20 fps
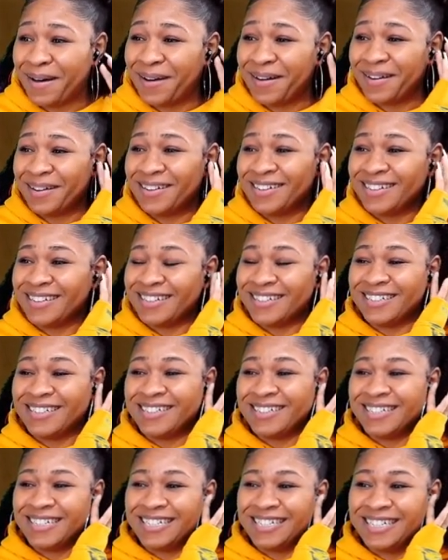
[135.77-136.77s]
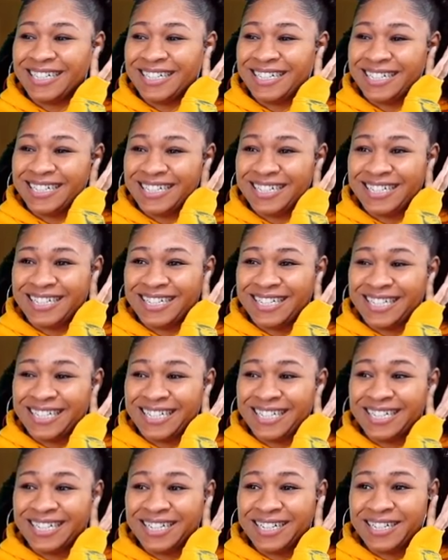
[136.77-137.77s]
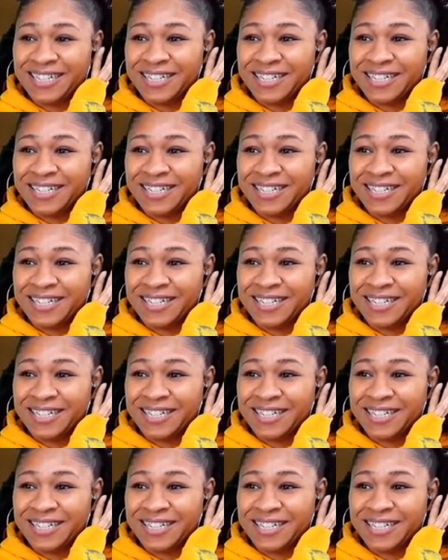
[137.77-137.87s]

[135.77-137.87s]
The person shown says nothing.